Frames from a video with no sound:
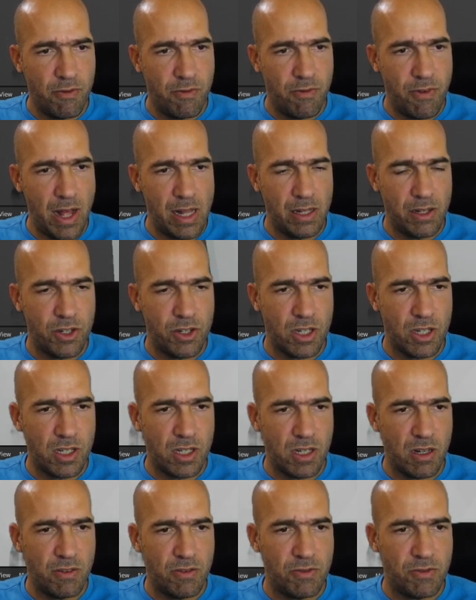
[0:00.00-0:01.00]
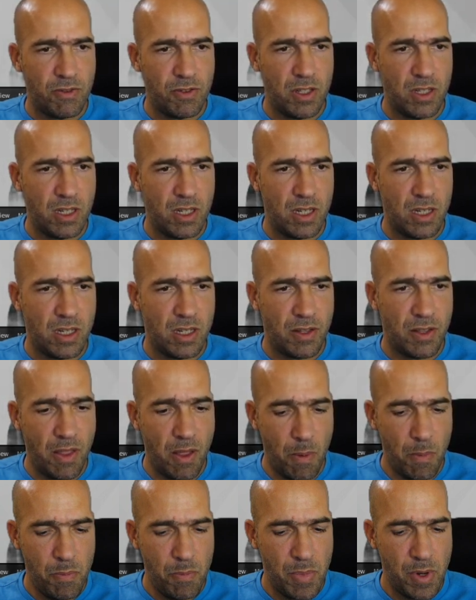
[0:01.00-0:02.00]
phalanges of the
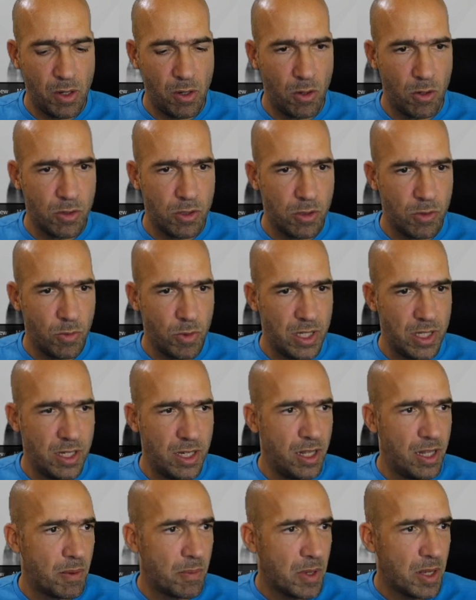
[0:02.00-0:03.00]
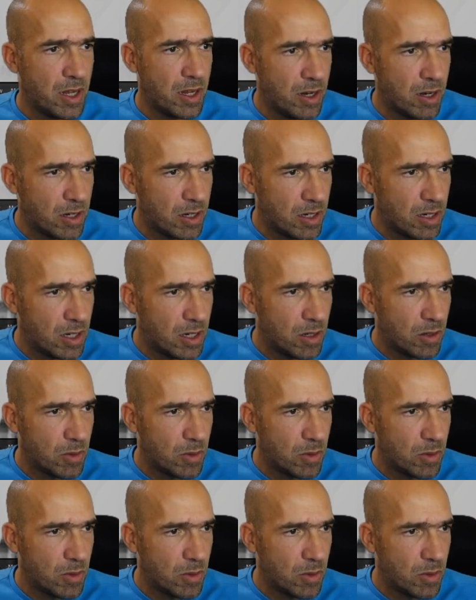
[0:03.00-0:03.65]
thumb, because we see them here.